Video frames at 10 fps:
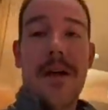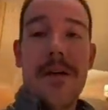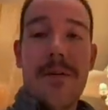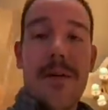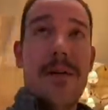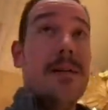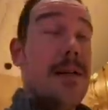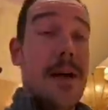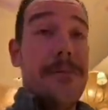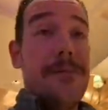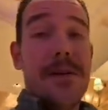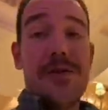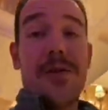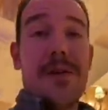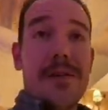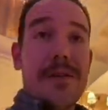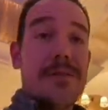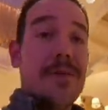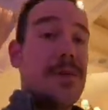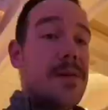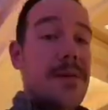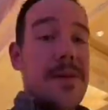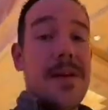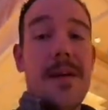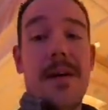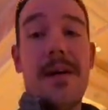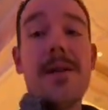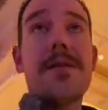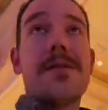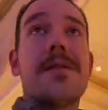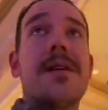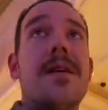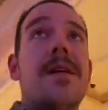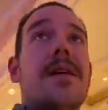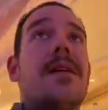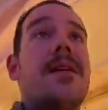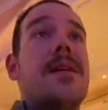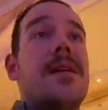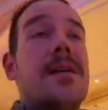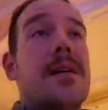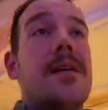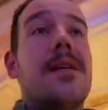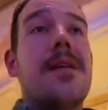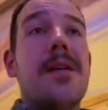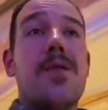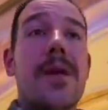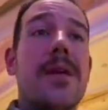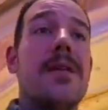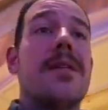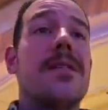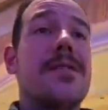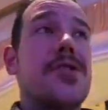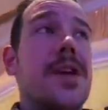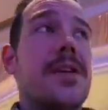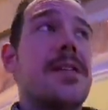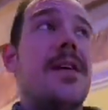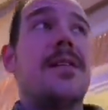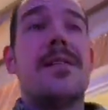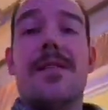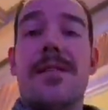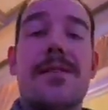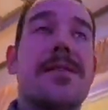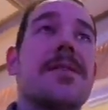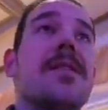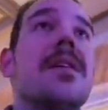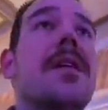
have a, a lot of flush draws. We don't have the king of hearts, king, queen of hearts, jack, ten of hearts.